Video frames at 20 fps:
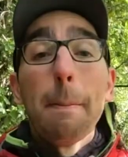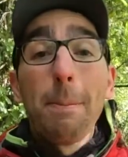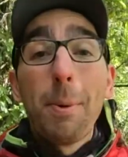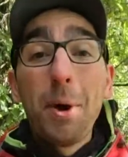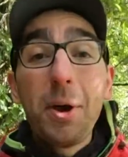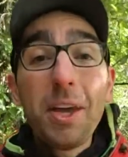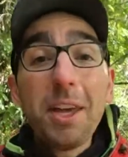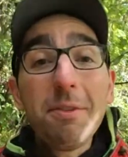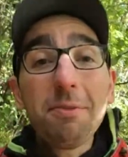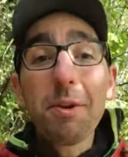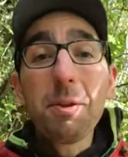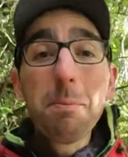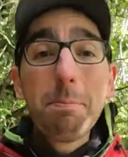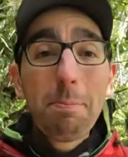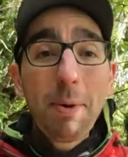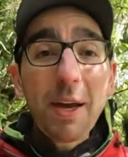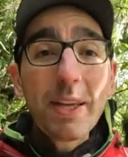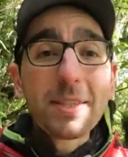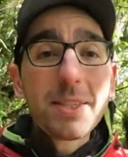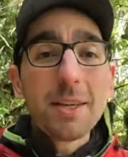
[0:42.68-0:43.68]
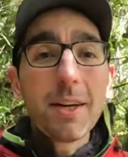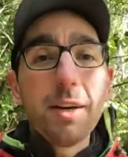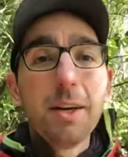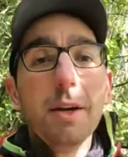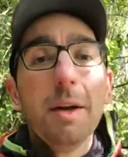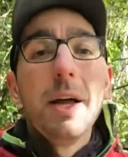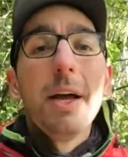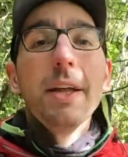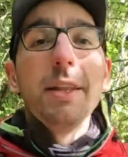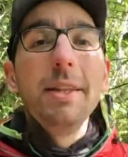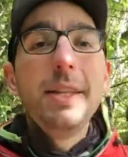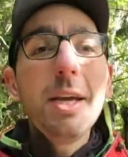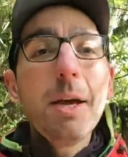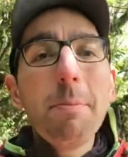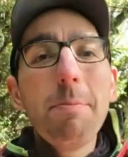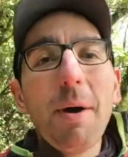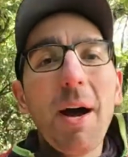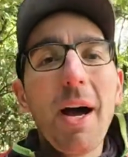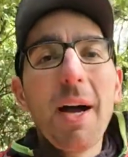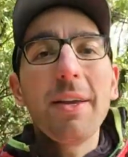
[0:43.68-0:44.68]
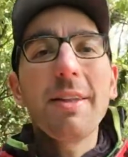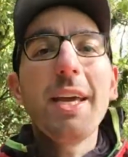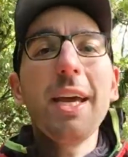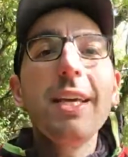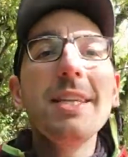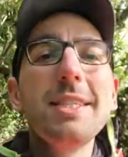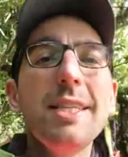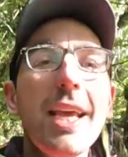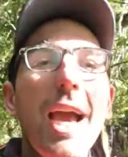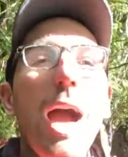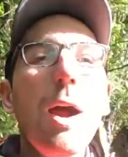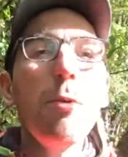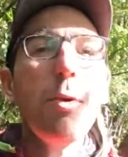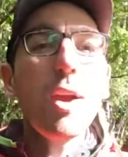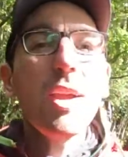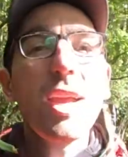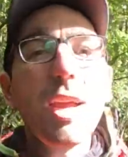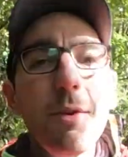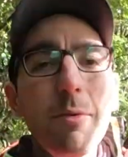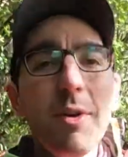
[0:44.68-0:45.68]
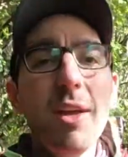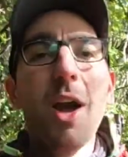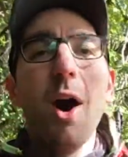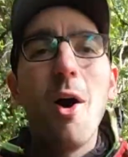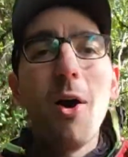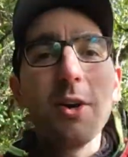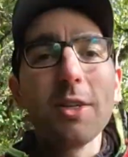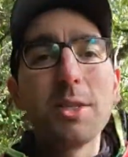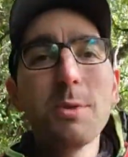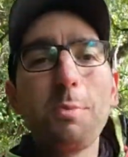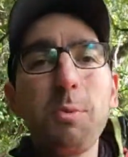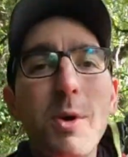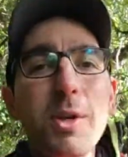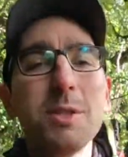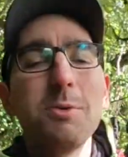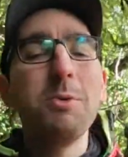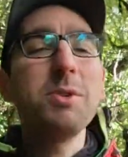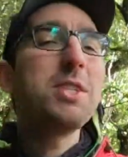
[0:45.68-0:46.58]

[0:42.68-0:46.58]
But even better, nearby there is the Awakeri Hot Springs,